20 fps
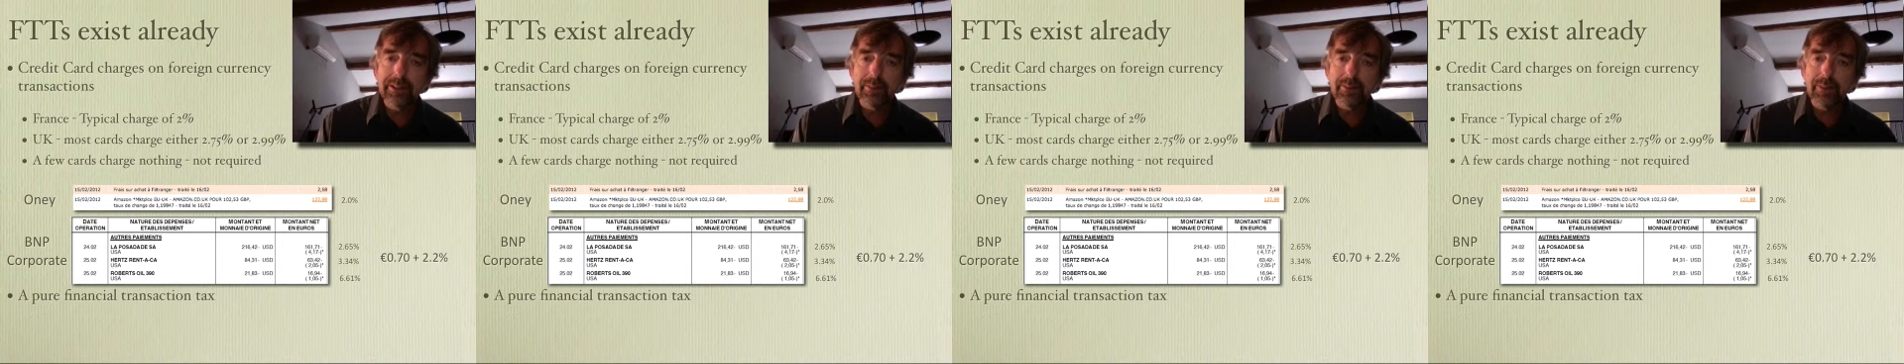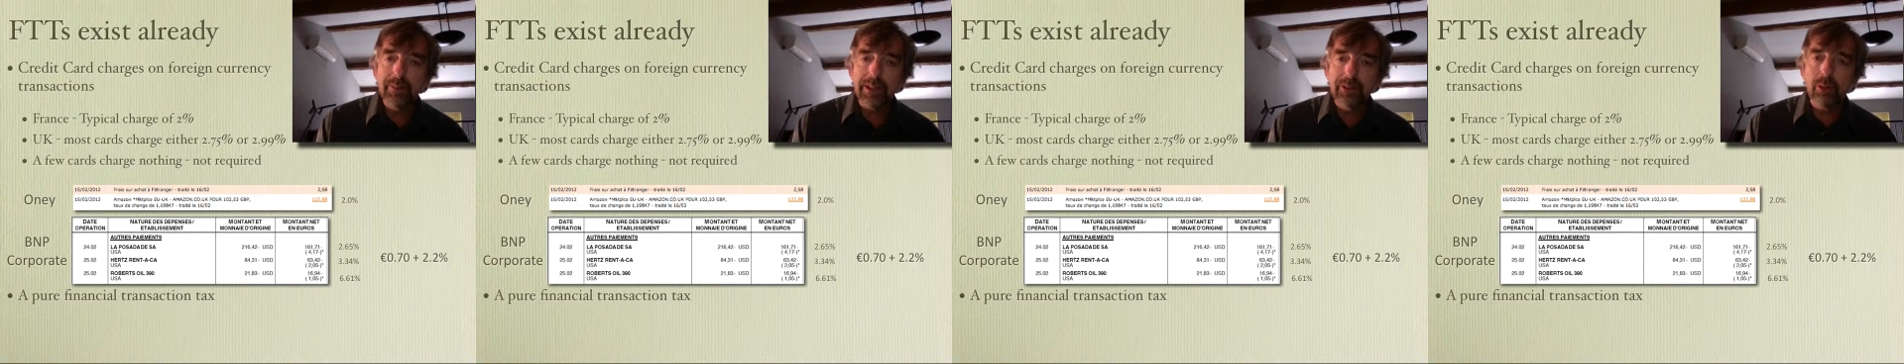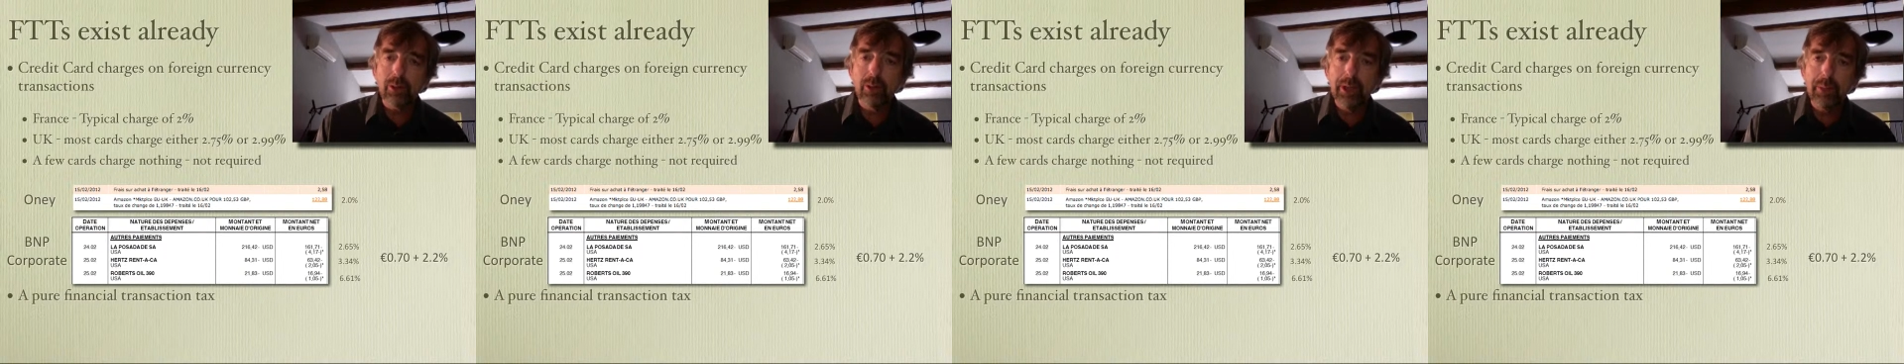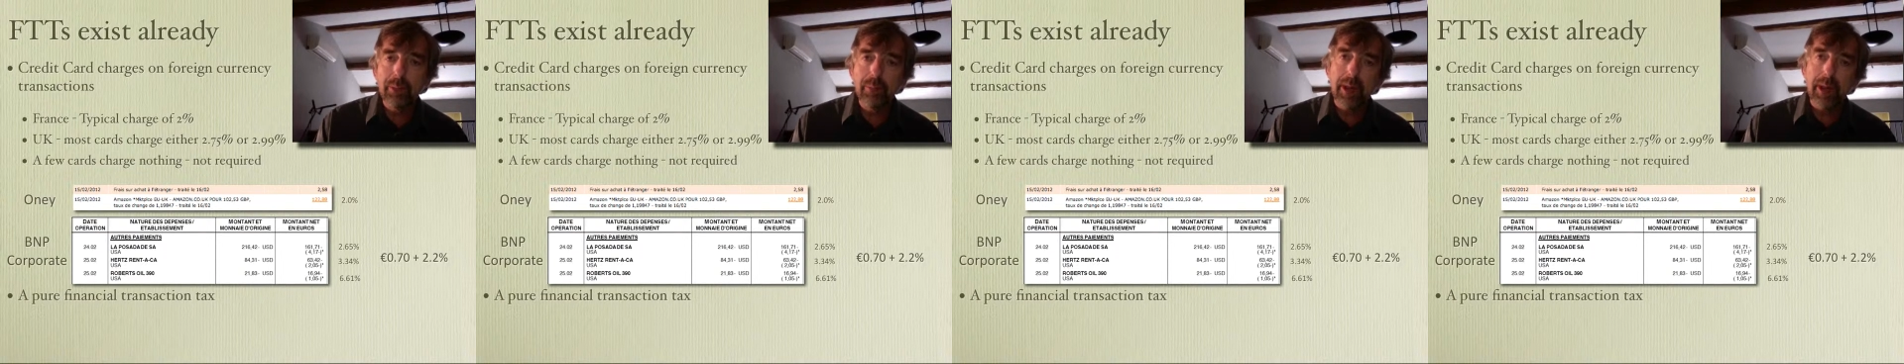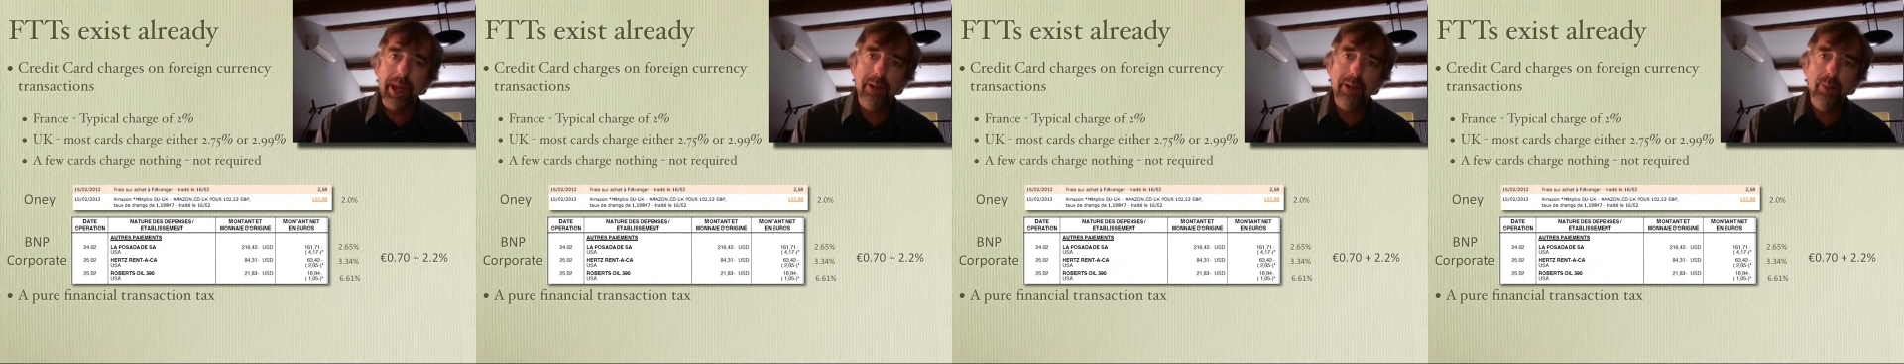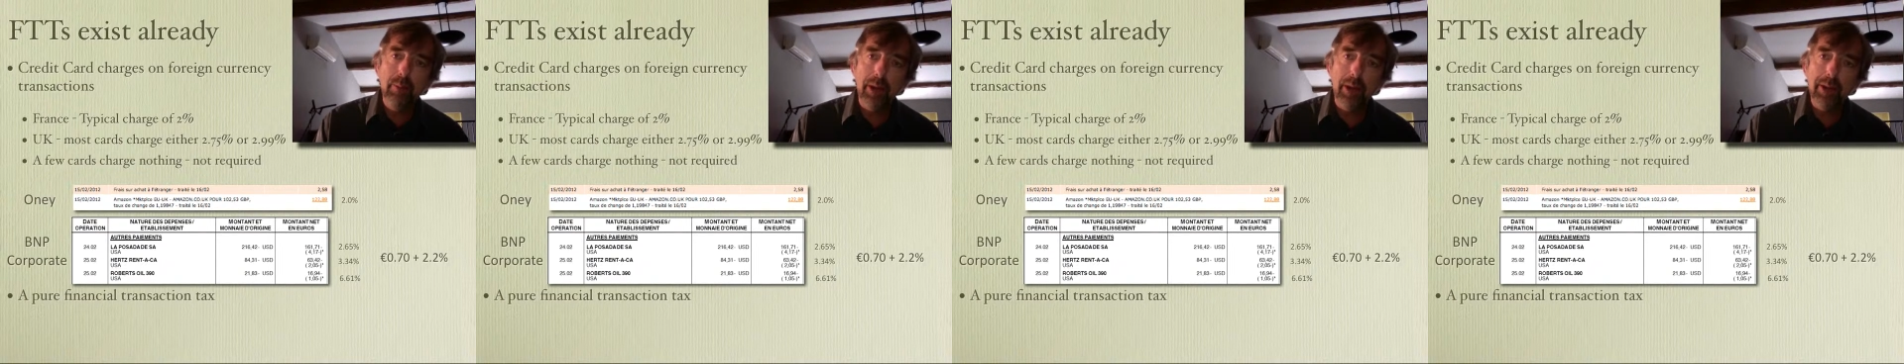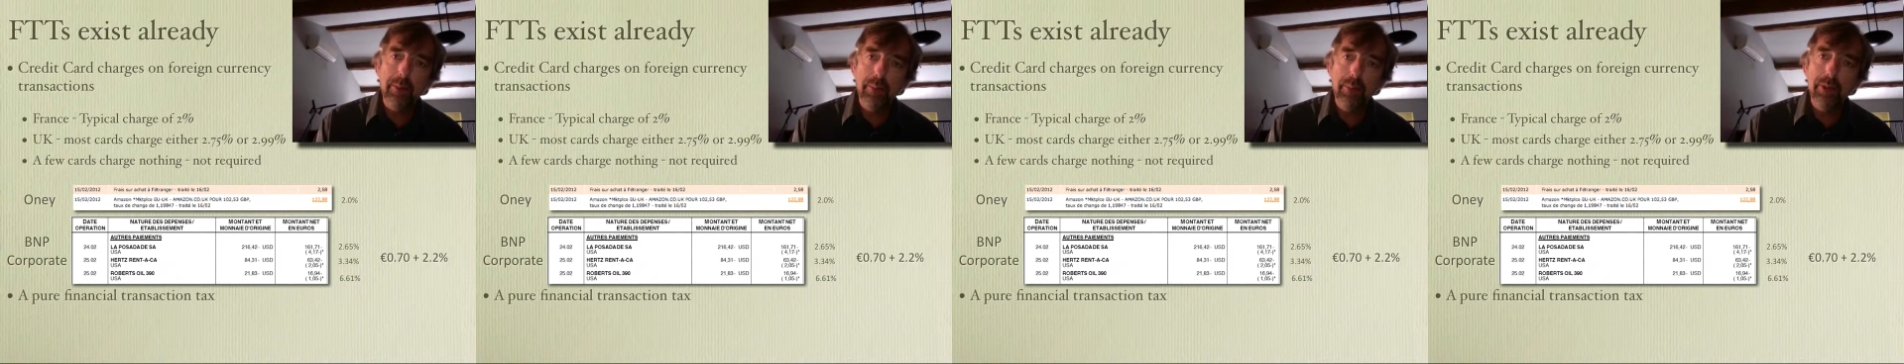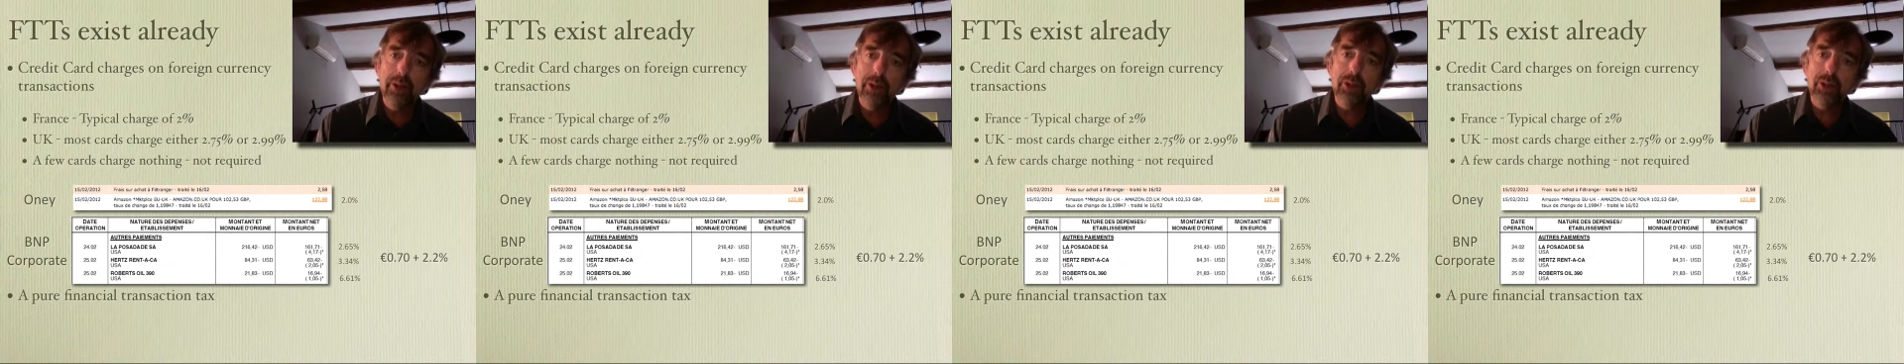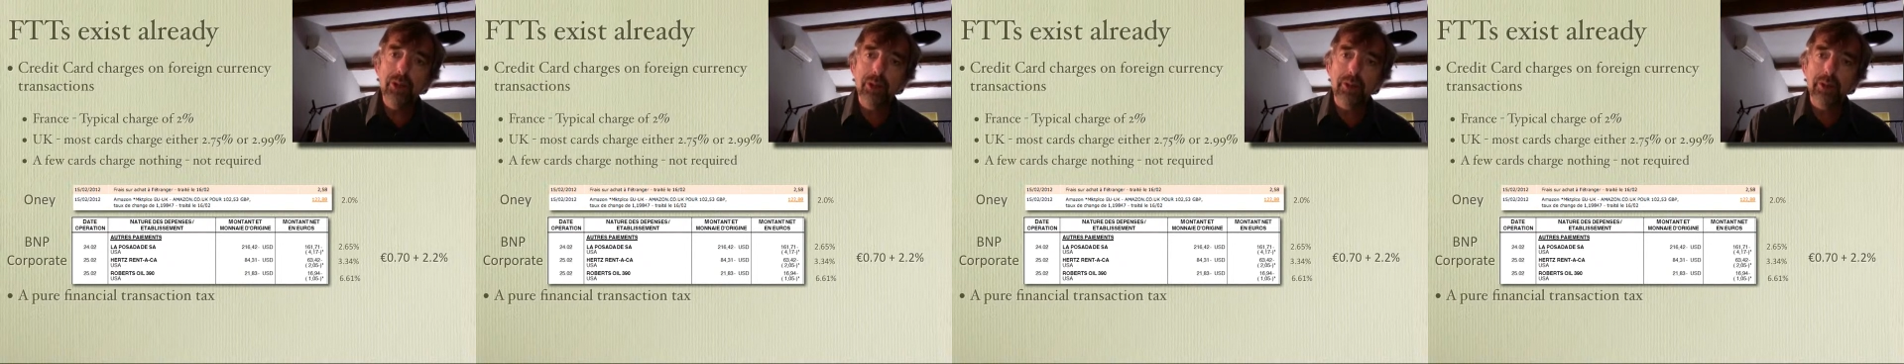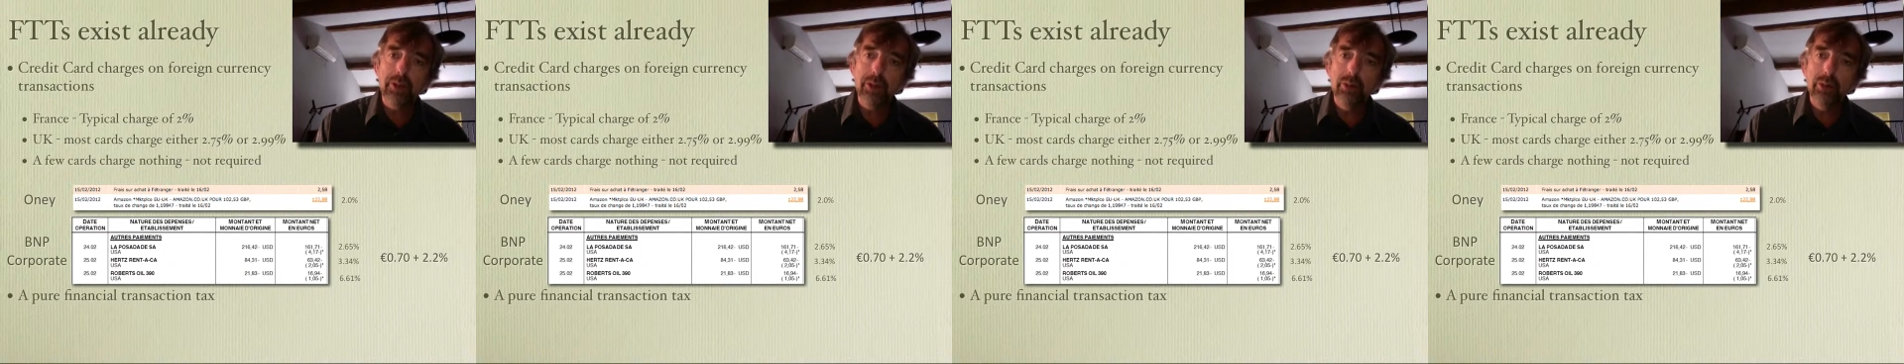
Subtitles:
That's already paid by the merchant